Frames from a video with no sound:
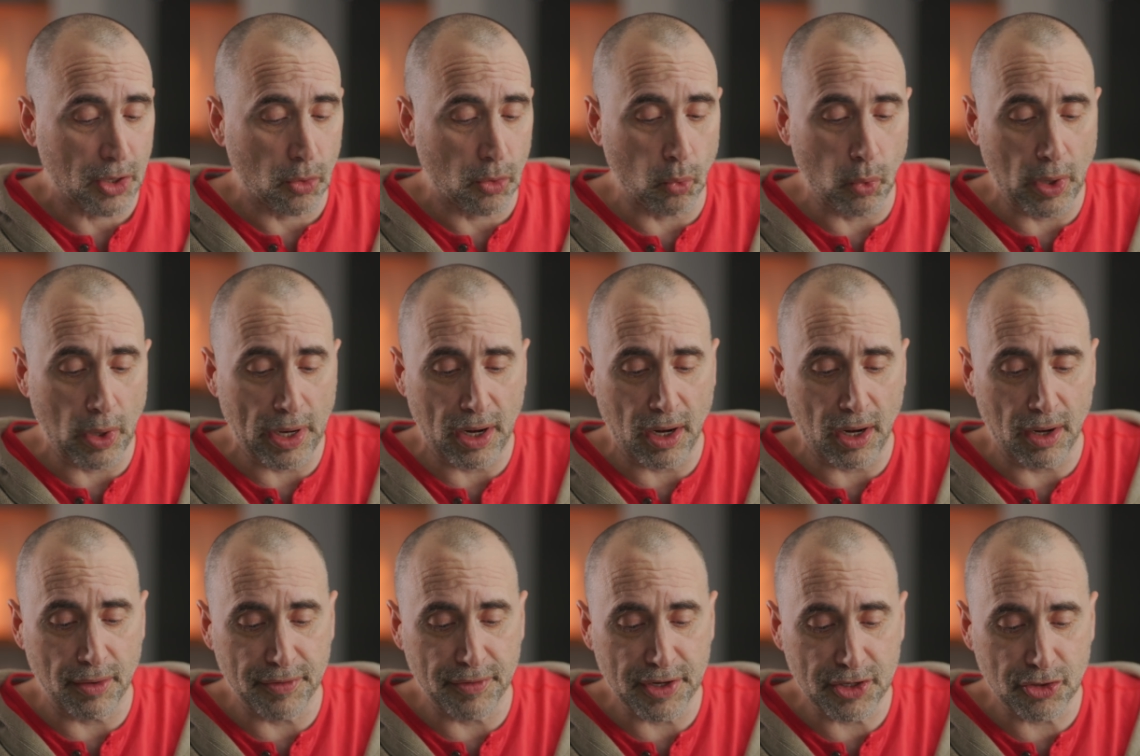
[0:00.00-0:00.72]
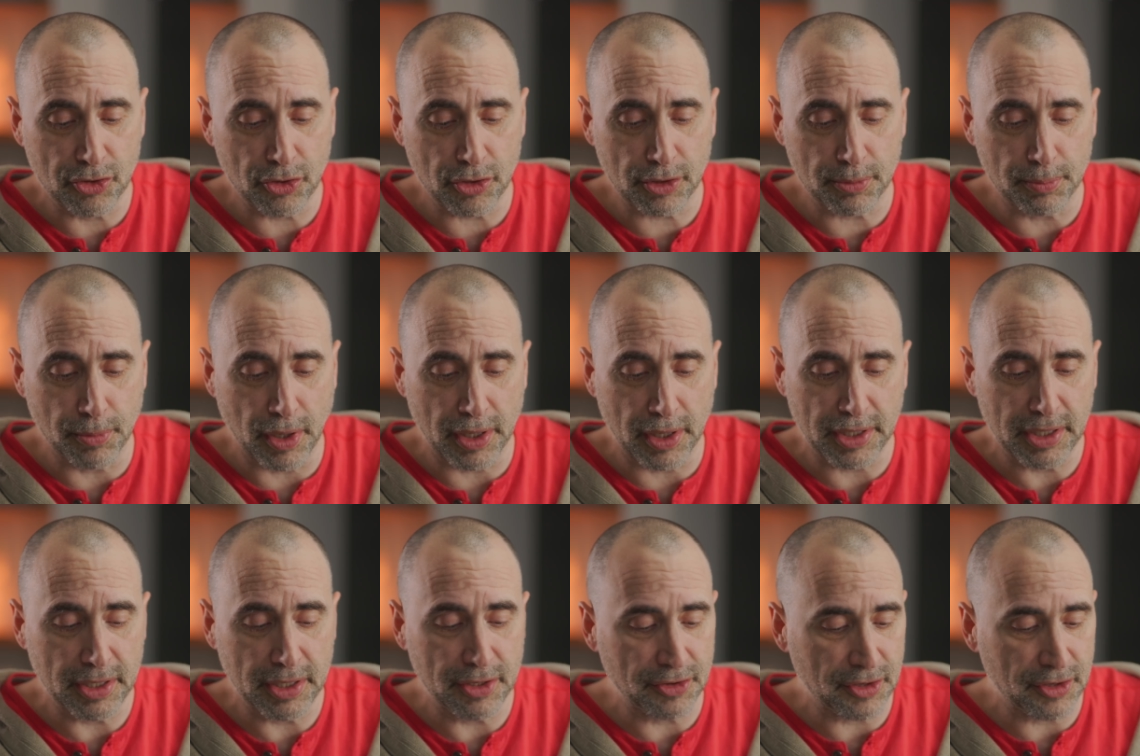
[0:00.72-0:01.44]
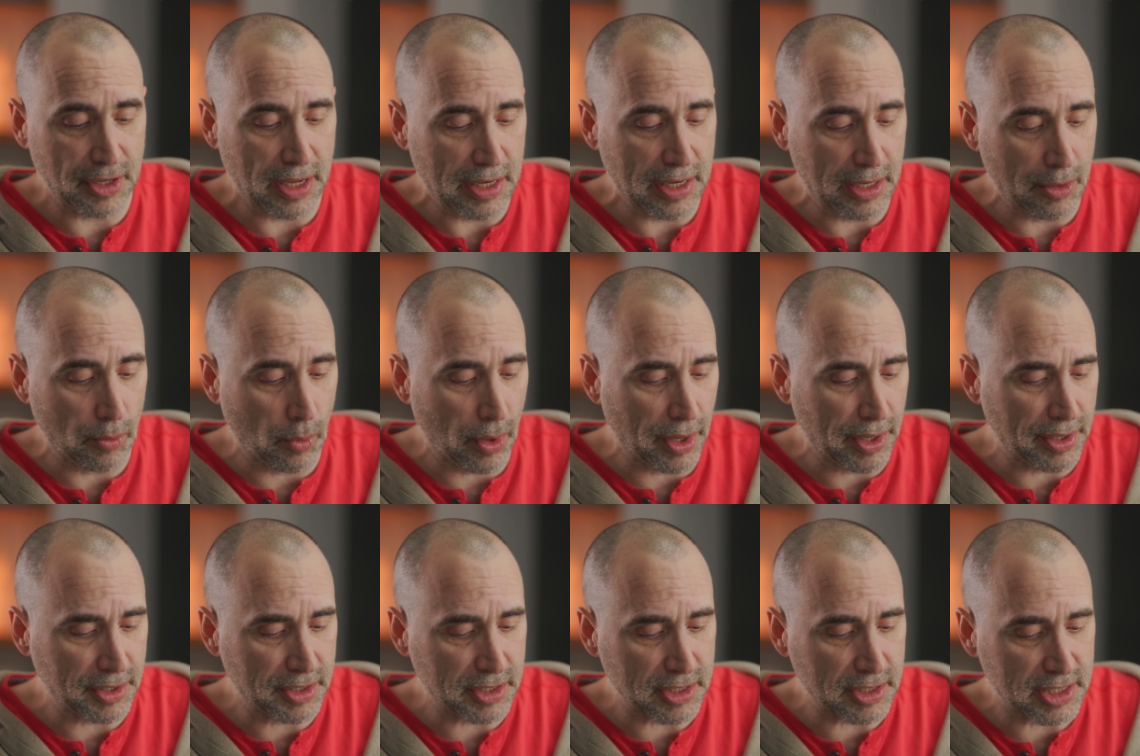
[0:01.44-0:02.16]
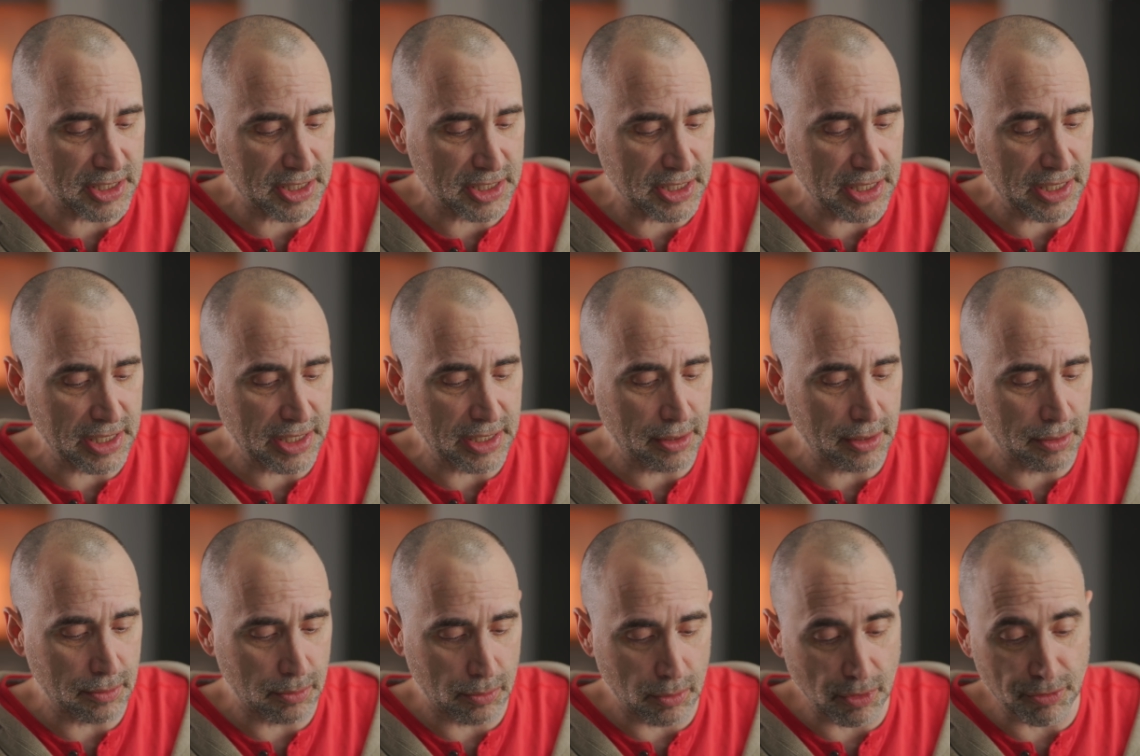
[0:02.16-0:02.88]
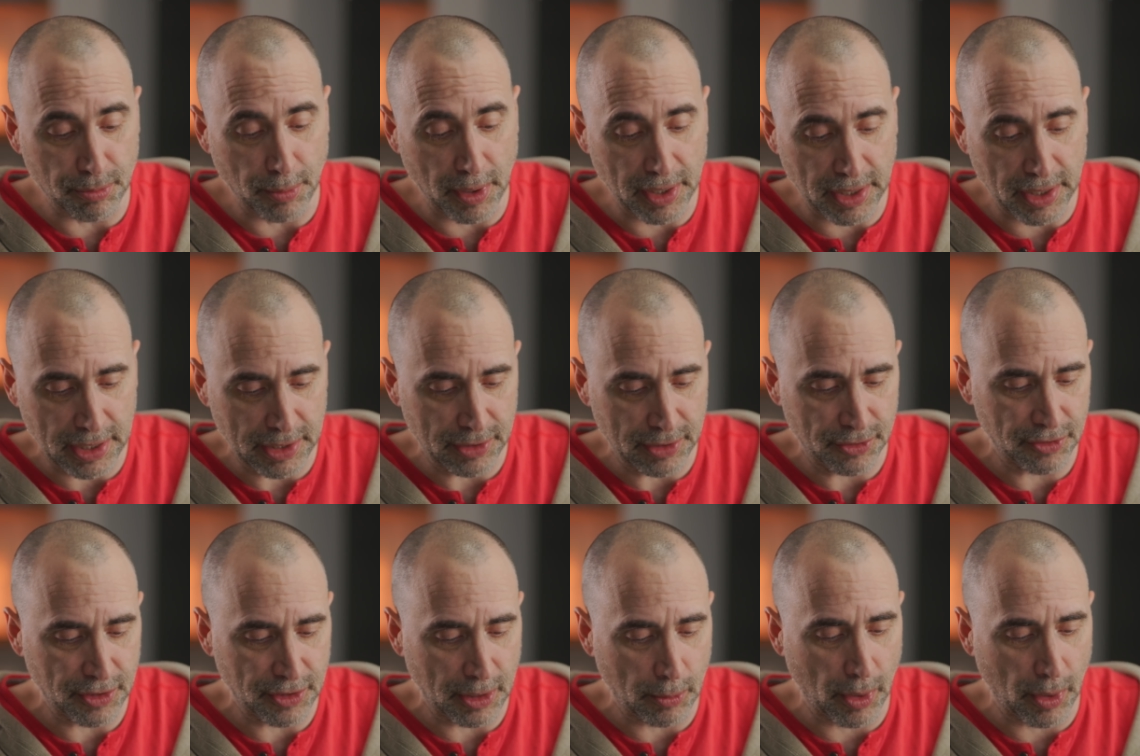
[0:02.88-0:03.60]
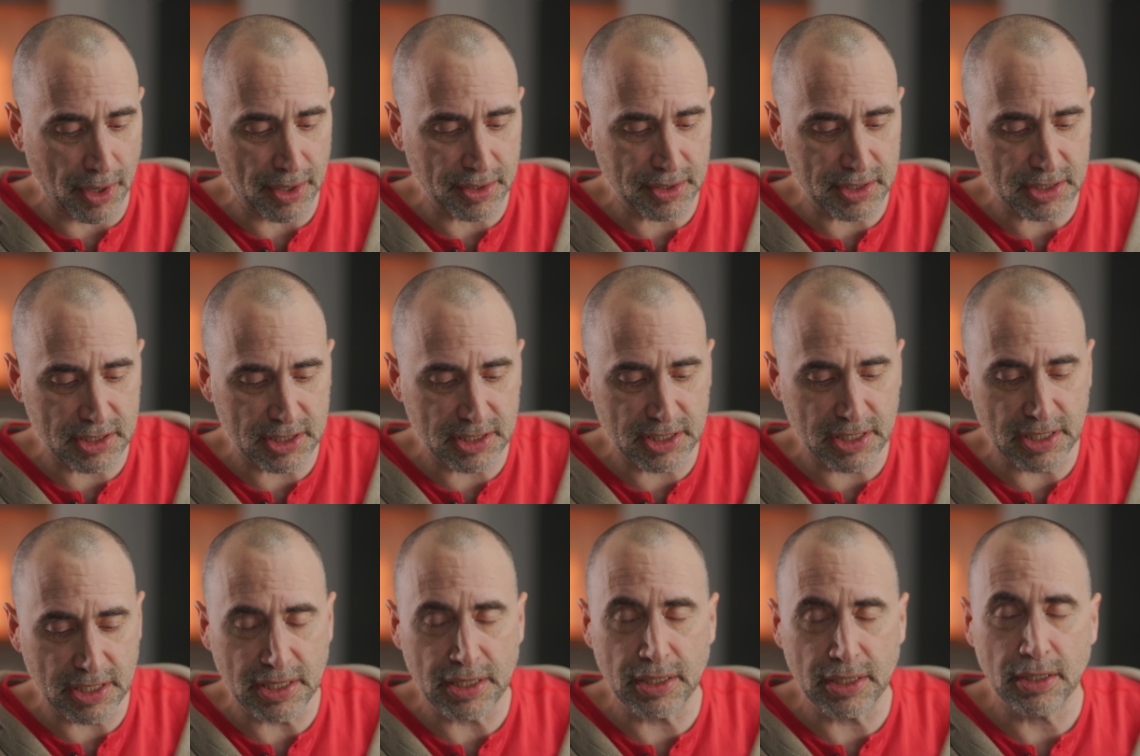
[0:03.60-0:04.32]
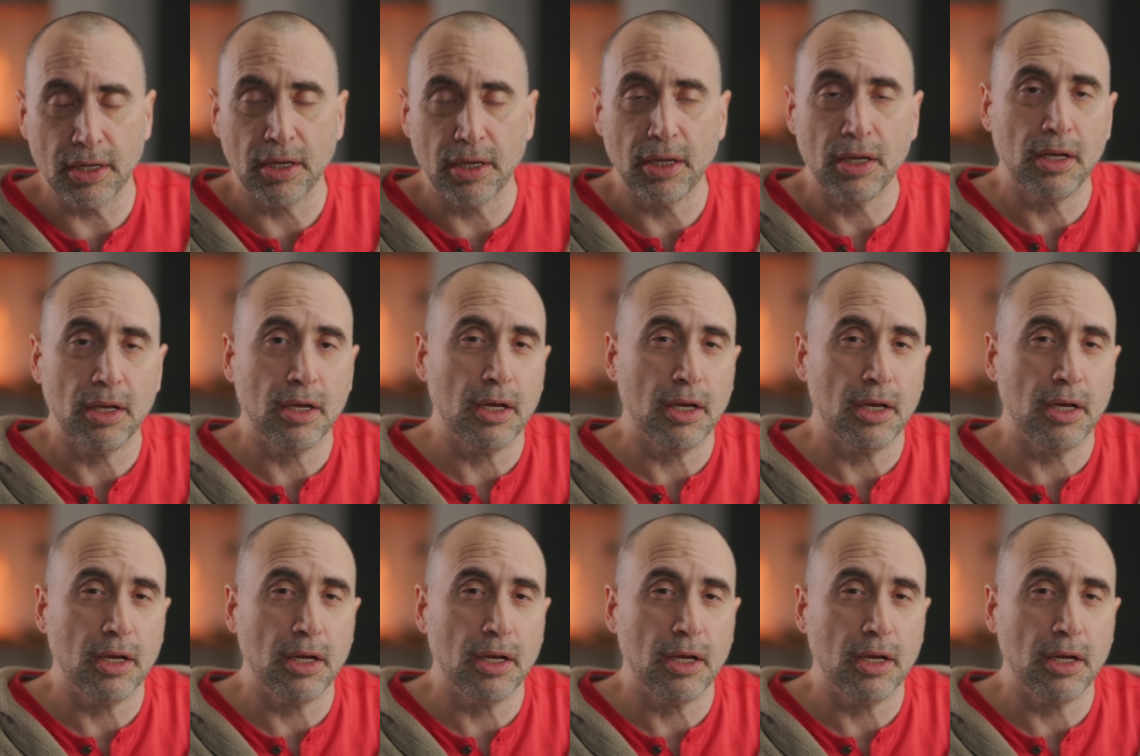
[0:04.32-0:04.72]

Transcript: where they took monkeys and they wanted to see, with monkeys, they wanted to see